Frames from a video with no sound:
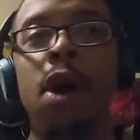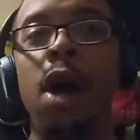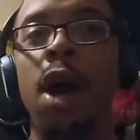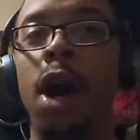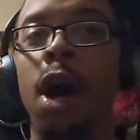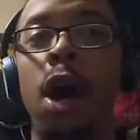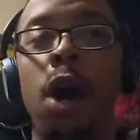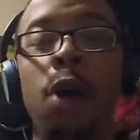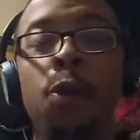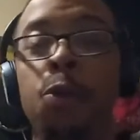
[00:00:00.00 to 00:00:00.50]

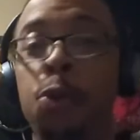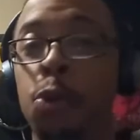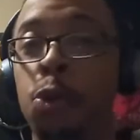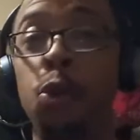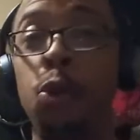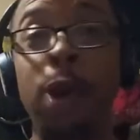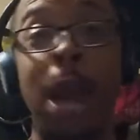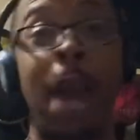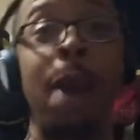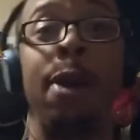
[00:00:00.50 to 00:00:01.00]
uh,
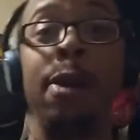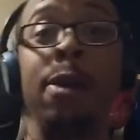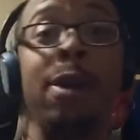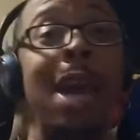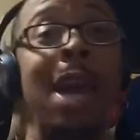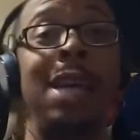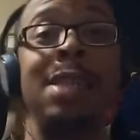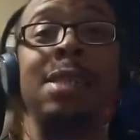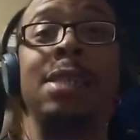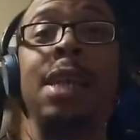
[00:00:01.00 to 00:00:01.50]
you can't you
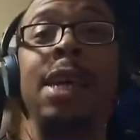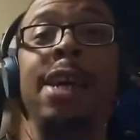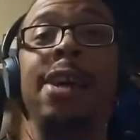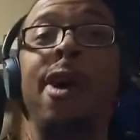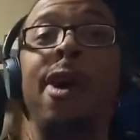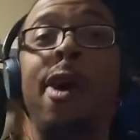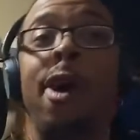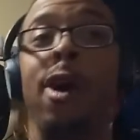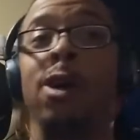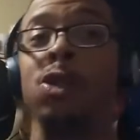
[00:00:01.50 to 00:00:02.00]
can't see it
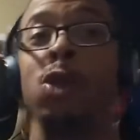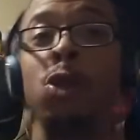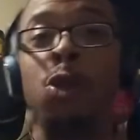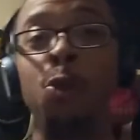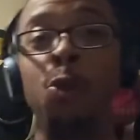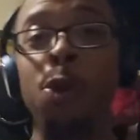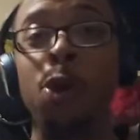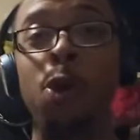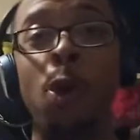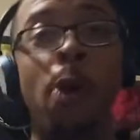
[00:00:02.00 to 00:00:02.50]
all, so you
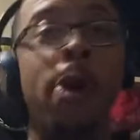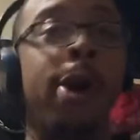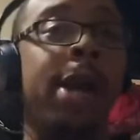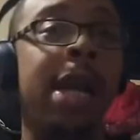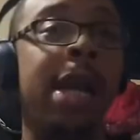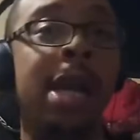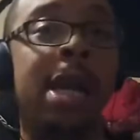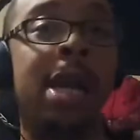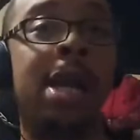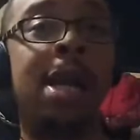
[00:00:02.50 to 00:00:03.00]
record
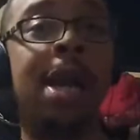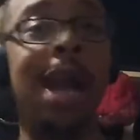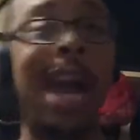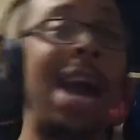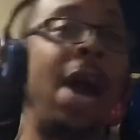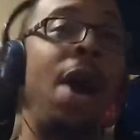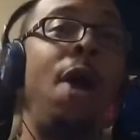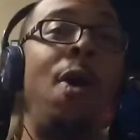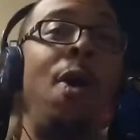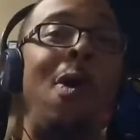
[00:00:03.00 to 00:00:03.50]
it at
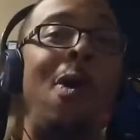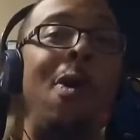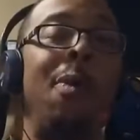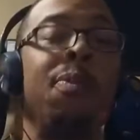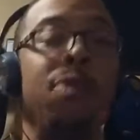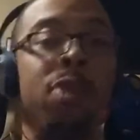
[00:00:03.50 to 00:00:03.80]
home.